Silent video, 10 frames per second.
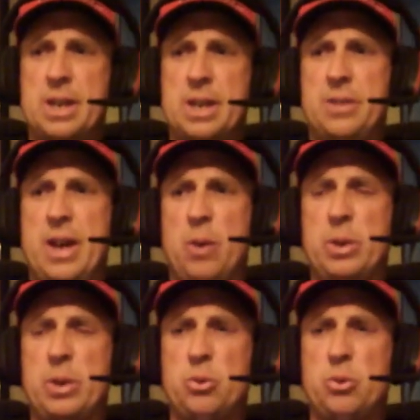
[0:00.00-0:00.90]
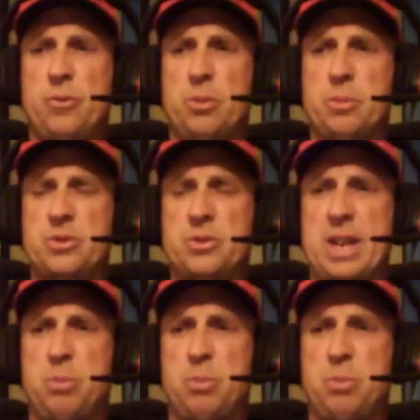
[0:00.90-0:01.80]
that we do it from a
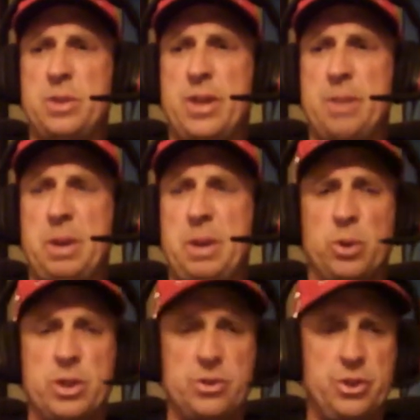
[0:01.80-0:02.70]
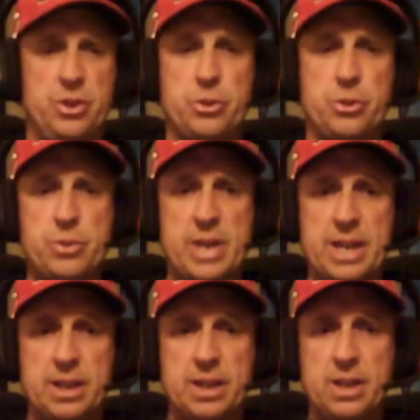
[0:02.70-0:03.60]
standpoint that people consider
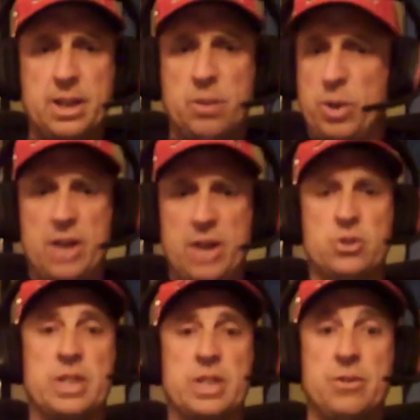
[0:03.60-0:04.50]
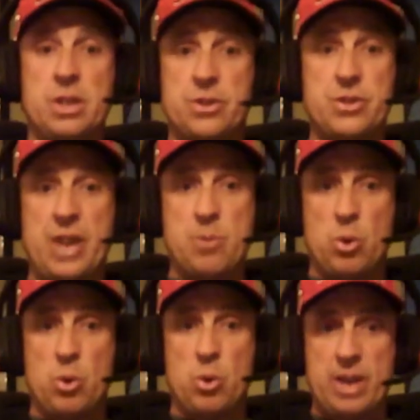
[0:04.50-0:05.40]
unique. We're not just giving you the same
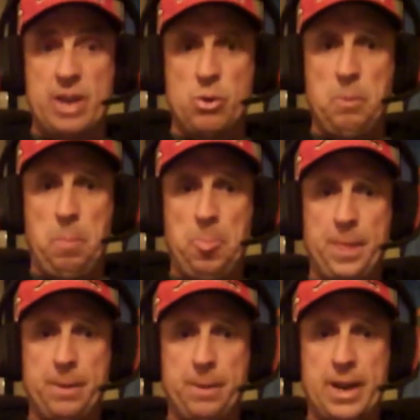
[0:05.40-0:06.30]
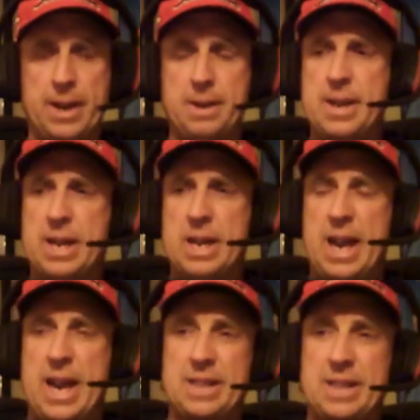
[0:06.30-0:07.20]
old, okay?
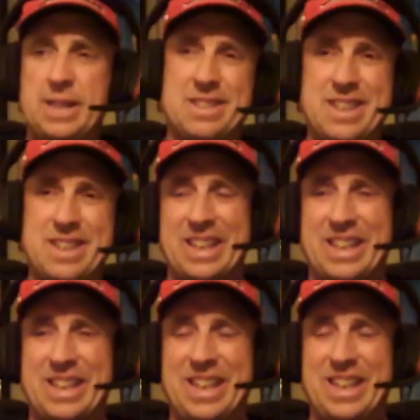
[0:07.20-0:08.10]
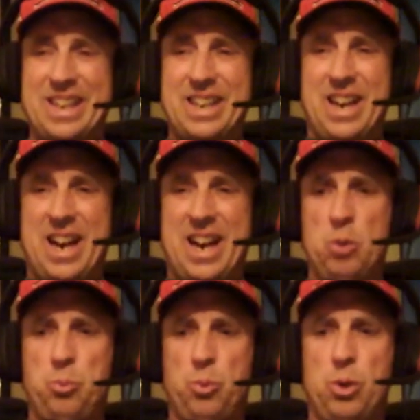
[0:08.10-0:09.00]
And then secondly, I
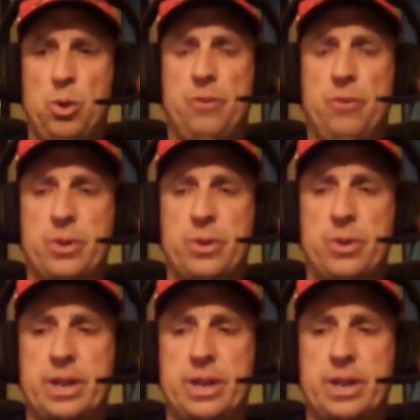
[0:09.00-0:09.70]
hope we're offering